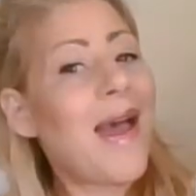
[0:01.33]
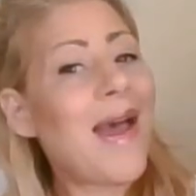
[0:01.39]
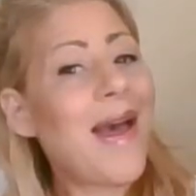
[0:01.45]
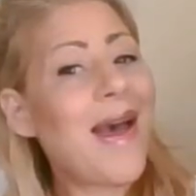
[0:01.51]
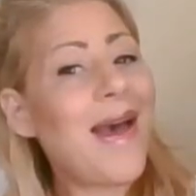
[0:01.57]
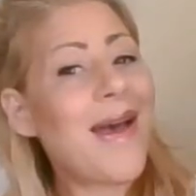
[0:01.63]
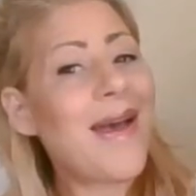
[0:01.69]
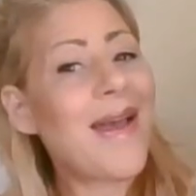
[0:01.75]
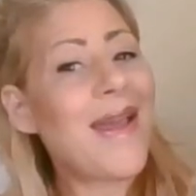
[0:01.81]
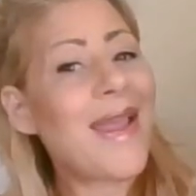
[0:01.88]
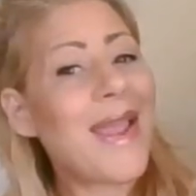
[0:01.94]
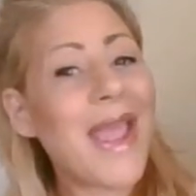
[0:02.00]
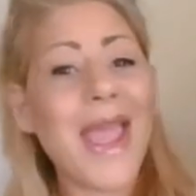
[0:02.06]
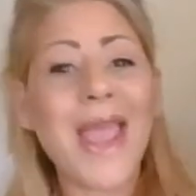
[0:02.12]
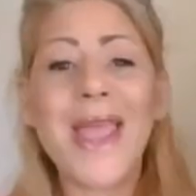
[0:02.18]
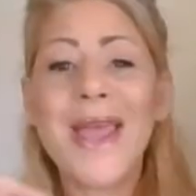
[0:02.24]

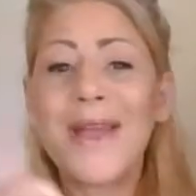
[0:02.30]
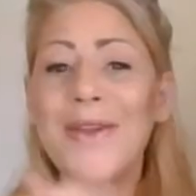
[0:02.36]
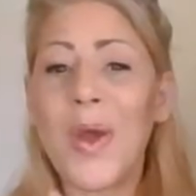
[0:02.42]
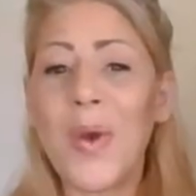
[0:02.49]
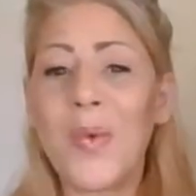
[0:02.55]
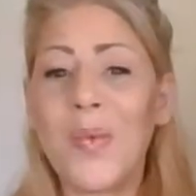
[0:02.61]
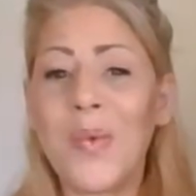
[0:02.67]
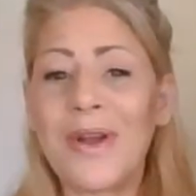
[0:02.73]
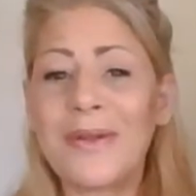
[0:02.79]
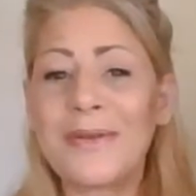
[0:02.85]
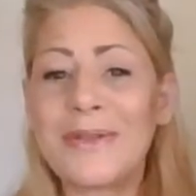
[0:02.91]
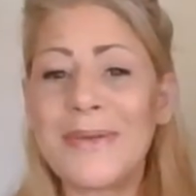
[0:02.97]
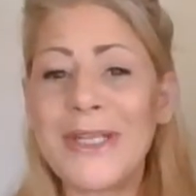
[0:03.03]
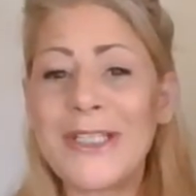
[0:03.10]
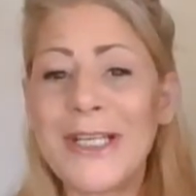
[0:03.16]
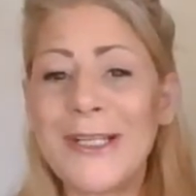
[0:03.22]
Hi, and welcome
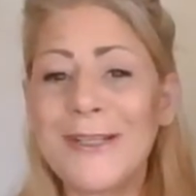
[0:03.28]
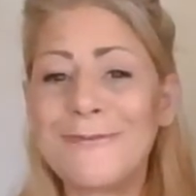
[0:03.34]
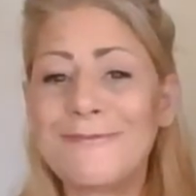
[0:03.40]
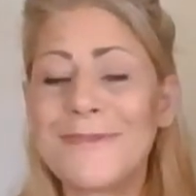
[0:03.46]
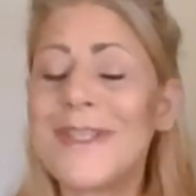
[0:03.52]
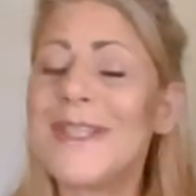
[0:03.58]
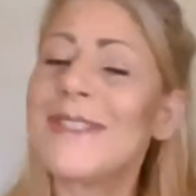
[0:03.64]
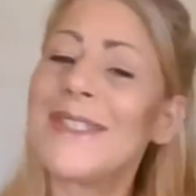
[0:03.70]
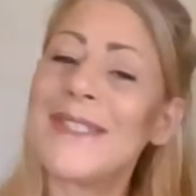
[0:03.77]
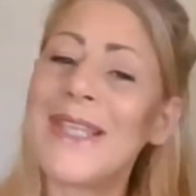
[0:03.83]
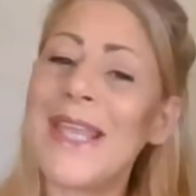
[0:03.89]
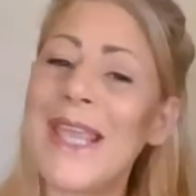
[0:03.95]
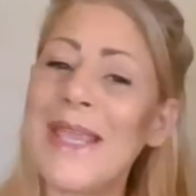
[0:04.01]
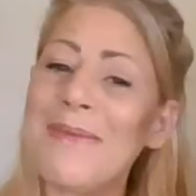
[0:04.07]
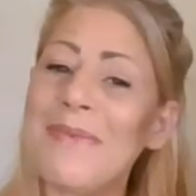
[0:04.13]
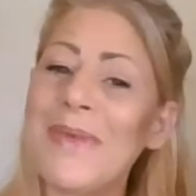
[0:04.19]
to my channel. This is
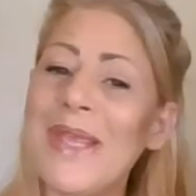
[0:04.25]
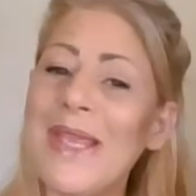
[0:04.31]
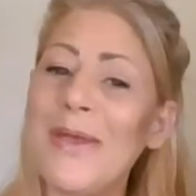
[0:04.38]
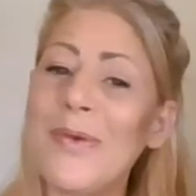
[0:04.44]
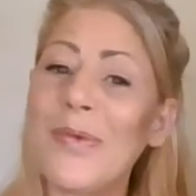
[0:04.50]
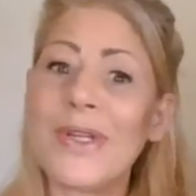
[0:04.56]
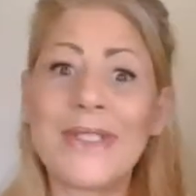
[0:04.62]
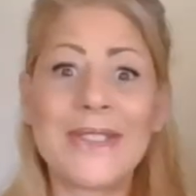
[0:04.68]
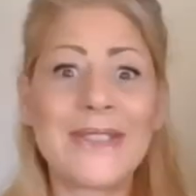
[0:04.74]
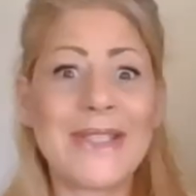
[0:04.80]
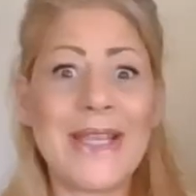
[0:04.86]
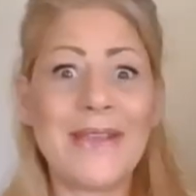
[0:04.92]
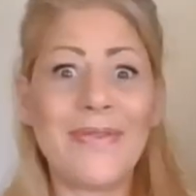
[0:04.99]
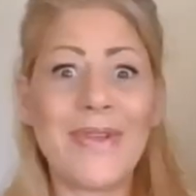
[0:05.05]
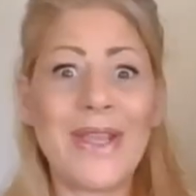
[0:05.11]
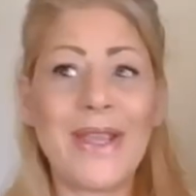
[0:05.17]
KB Worth
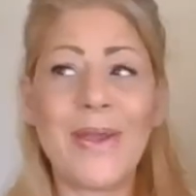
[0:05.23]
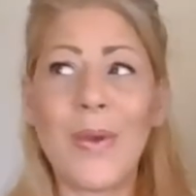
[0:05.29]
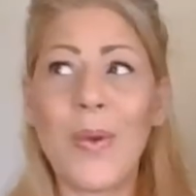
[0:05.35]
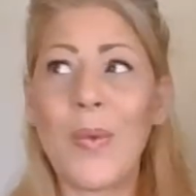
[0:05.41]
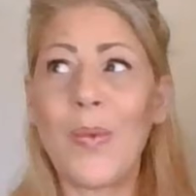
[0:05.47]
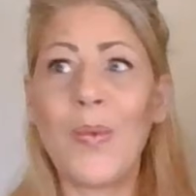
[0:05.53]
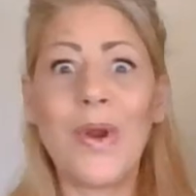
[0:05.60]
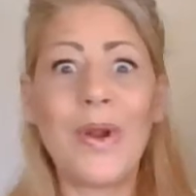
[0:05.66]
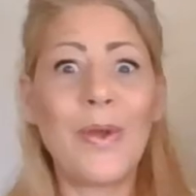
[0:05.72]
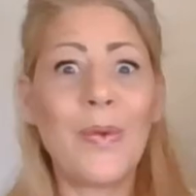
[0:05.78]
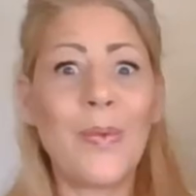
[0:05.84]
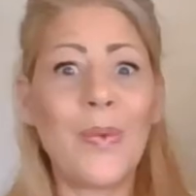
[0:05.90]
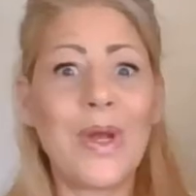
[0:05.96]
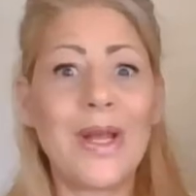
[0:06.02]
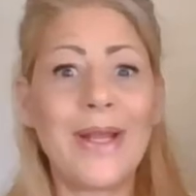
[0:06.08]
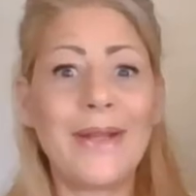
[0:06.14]
Saving
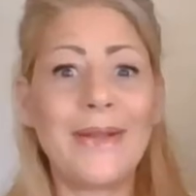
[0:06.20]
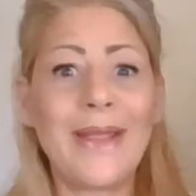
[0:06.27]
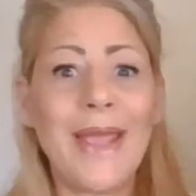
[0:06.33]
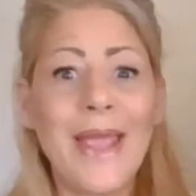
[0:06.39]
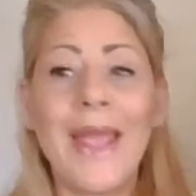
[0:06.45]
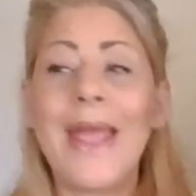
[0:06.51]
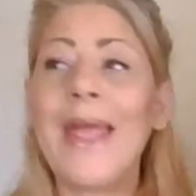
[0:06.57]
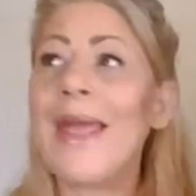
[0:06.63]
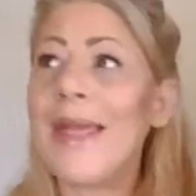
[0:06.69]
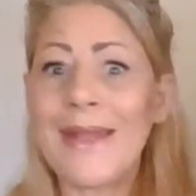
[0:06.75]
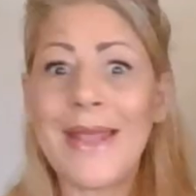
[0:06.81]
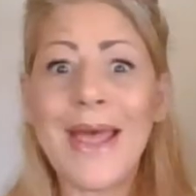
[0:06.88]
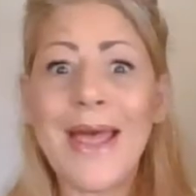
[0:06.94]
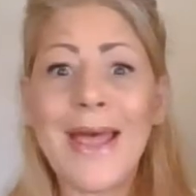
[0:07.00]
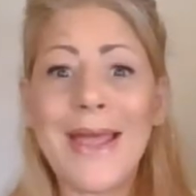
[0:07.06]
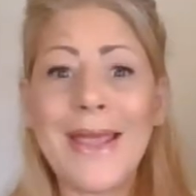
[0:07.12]
101,
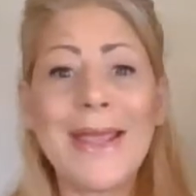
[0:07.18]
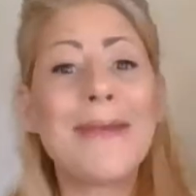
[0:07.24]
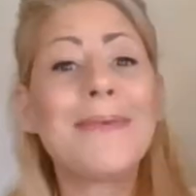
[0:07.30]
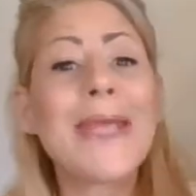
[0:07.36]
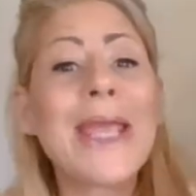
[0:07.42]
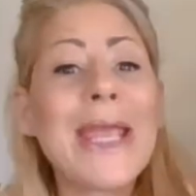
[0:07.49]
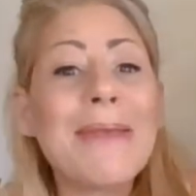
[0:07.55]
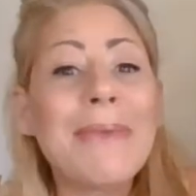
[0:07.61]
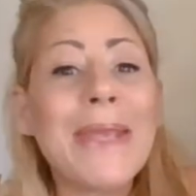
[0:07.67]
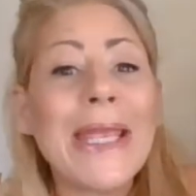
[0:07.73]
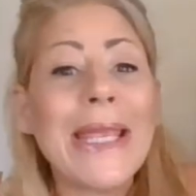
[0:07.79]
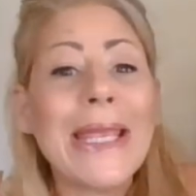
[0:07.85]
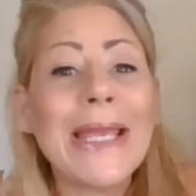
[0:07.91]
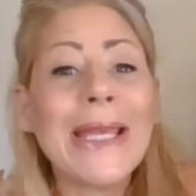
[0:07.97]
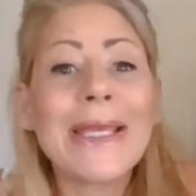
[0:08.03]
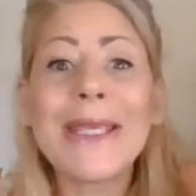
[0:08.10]
and I am
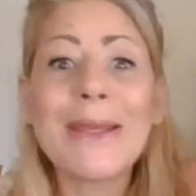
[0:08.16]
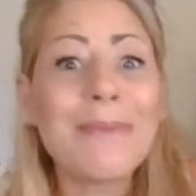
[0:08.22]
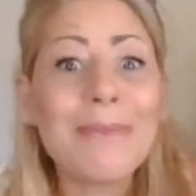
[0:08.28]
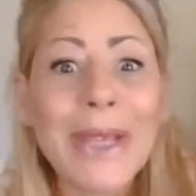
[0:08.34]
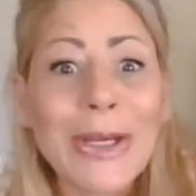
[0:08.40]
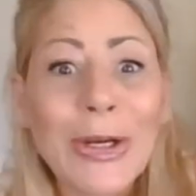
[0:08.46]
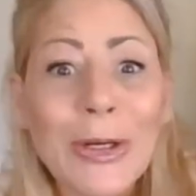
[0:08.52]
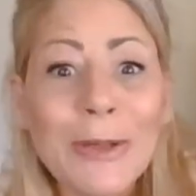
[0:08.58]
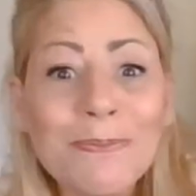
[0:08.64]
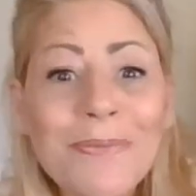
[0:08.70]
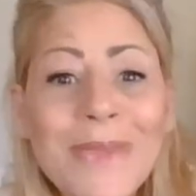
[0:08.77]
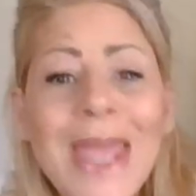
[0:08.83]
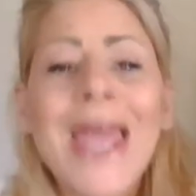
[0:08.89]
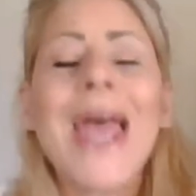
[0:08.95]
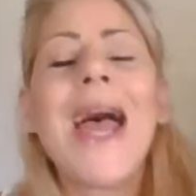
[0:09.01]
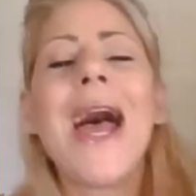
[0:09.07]
KB Kim Baker.
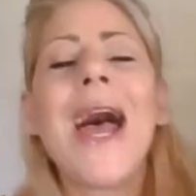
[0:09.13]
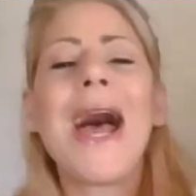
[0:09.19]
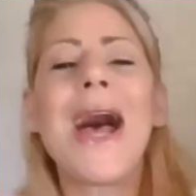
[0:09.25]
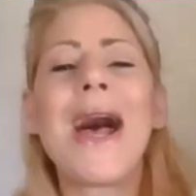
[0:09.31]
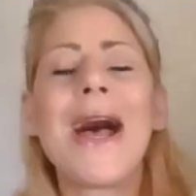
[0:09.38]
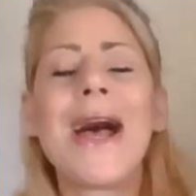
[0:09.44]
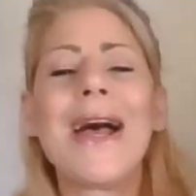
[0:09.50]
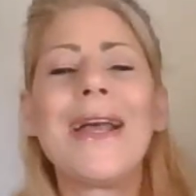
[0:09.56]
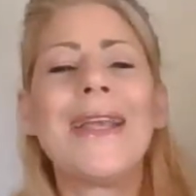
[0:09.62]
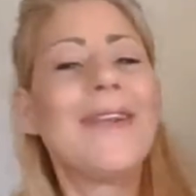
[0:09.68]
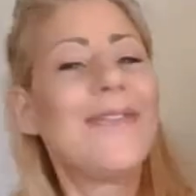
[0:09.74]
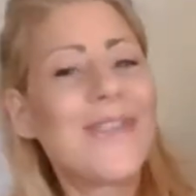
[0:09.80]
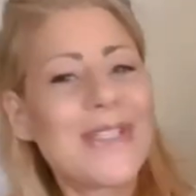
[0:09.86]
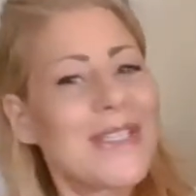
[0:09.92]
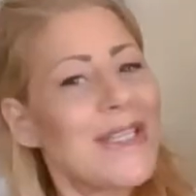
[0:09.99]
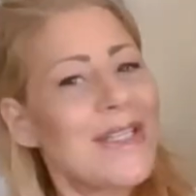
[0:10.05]
Uh,
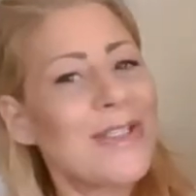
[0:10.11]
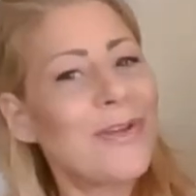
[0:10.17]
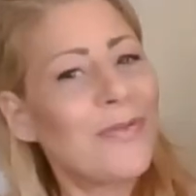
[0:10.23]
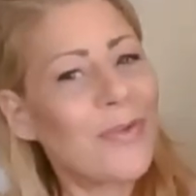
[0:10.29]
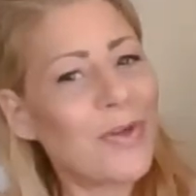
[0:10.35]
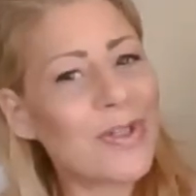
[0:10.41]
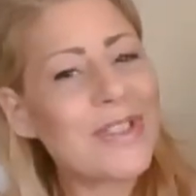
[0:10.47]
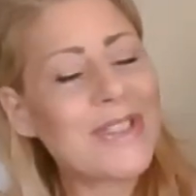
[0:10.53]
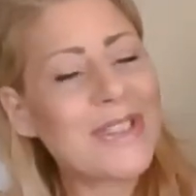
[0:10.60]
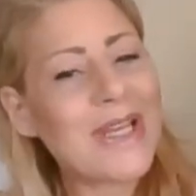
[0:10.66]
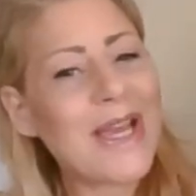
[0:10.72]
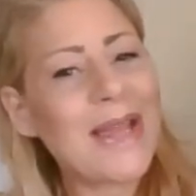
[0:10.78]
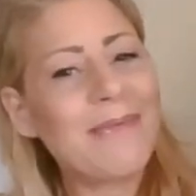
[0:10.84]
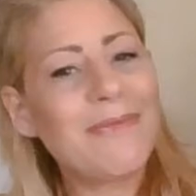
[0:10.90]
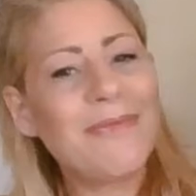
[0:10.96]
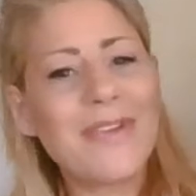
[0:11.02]
if this is your first
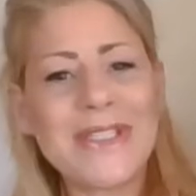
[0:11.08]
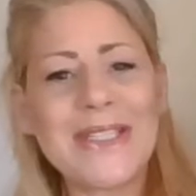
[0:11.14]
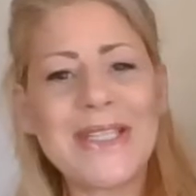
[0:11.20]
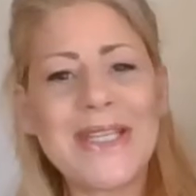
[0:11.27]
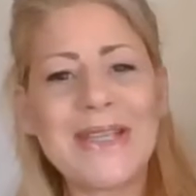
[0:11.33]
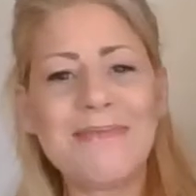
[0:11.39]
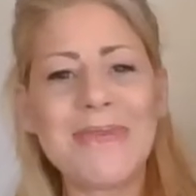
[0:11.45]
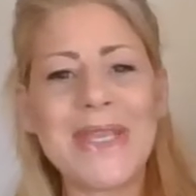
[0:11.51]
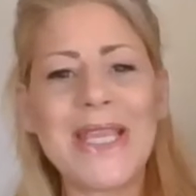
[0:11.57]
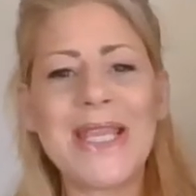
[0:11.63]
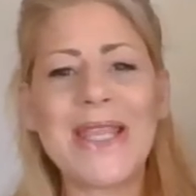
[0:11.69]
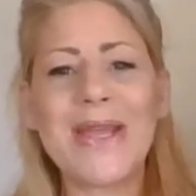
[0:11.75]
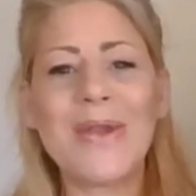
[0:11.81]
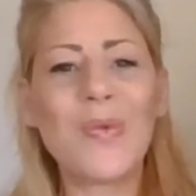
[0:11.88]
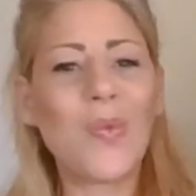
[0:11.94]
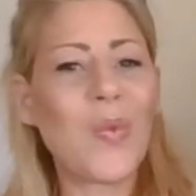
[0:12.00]
time visiting me,
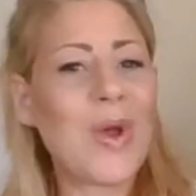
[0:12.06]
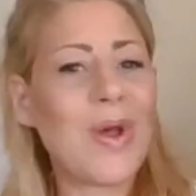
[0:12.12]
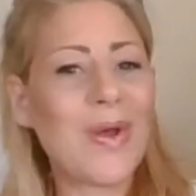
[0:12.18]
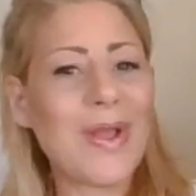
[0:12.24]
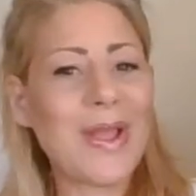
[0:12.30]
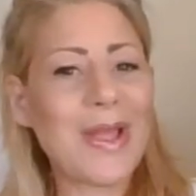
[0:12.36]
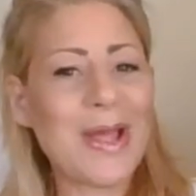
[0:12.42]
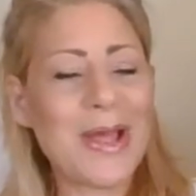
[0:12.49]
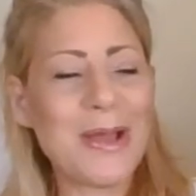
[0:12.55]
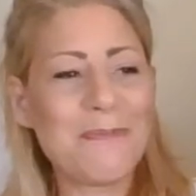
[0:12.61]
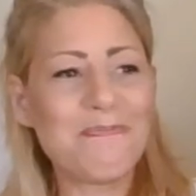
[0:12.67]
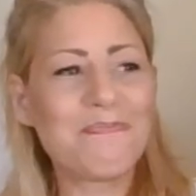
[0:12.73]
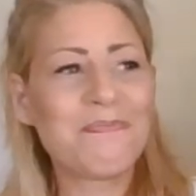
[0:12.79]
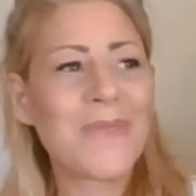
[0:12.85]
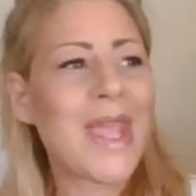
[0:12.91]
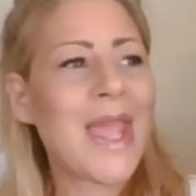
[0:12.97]
then
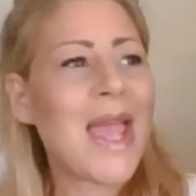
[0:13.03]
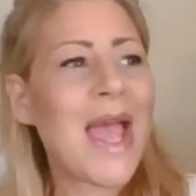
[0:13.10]
welcome.